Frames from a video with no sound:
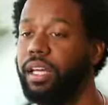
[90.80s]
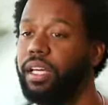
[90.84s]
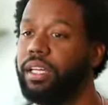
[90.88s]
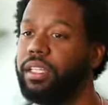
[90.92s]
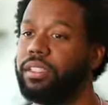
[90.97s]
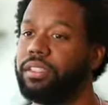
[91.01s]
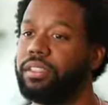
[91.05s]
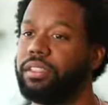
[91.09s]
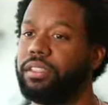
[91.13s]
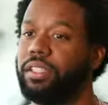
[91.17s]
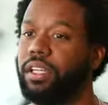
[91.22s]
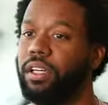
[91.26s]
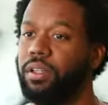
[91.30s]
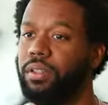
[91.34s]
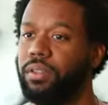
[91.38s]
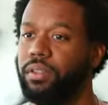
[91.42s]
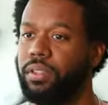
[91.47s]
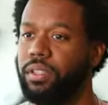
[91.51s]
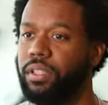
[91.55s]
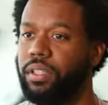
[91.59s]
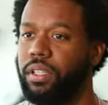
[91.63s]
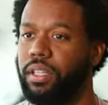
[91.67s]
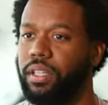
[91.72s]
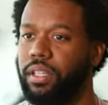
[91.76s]
So
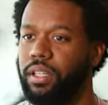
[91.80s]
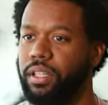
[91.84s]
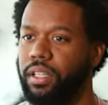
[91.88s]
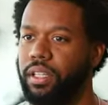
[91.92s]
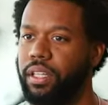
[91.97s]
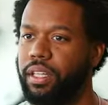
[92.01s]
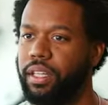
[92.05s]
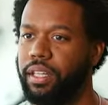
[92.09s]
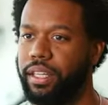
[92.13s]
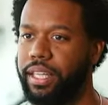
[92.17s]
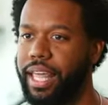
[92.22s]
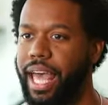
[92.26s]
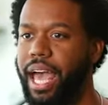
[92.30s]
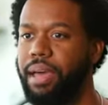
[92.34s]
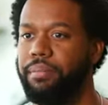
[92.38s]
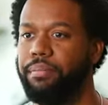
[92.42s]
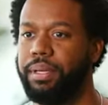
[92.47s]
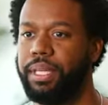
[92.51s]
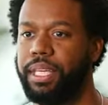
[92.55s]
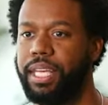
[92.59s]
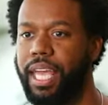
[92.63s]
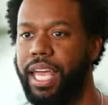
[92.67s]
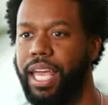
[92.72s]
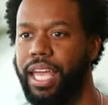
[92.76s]
that
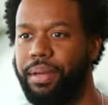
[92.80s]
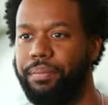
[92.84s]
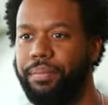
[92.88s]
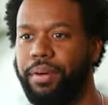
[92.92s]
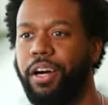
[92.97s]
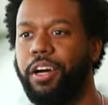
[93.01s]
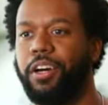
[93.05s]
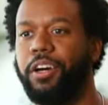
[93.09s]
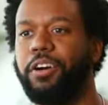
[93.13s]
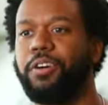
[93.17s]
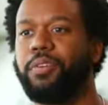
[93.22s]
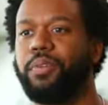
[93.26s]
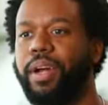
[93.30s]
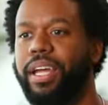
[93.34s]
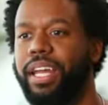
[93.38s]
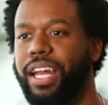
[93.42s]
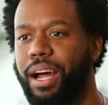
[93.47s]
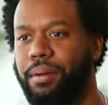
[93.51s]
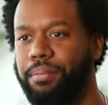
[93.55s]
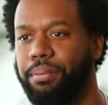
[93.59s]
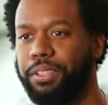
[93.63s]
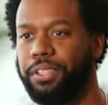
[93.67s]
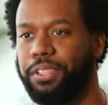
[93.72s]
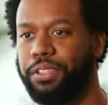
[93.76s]
became a great
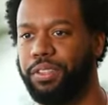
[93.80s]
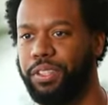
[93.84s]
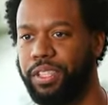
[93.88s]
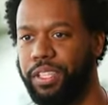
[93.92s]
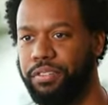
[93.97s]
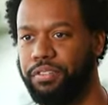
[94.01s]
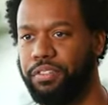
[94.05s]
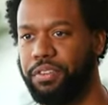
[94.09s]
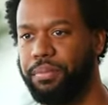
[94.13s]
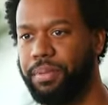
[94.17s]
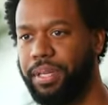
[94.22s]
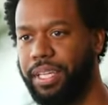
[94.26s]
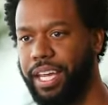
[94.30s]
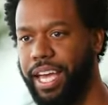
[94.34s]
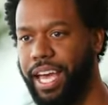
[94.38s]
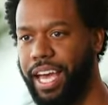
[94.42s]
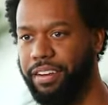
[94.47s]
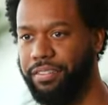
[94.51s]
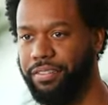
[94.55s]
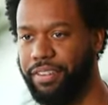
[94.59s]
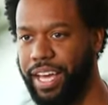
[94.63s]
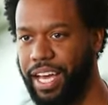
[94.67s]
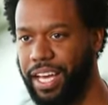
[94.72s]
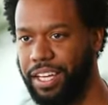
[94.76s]
opportunity for me to
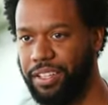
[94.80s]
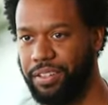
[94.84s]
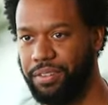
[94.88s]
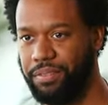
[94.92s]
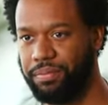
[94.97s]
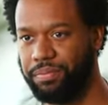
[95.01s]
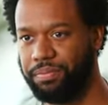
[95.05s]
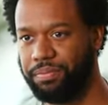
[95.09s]
add value.